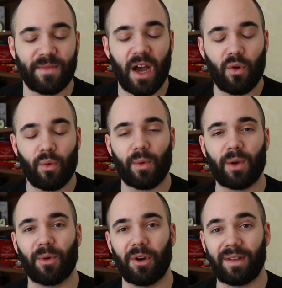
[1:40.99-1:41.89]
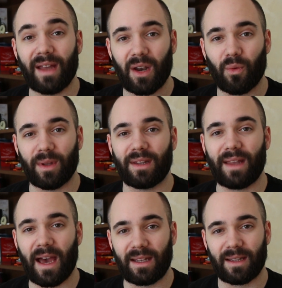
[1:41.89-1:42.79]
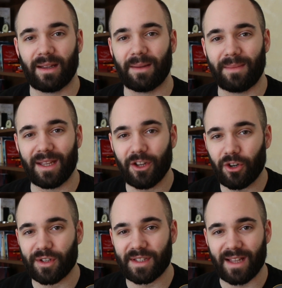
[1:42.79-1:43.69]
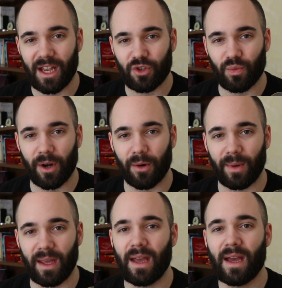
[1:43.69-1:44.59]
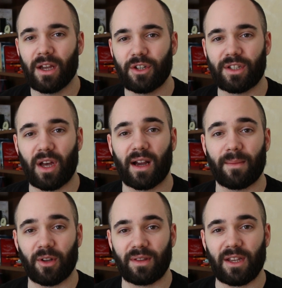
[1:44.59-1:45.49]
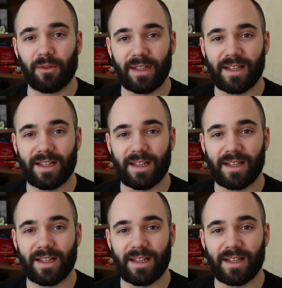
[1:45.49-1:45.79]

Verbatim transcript: Now, when we're done with that beginner stage where we just talk about theory,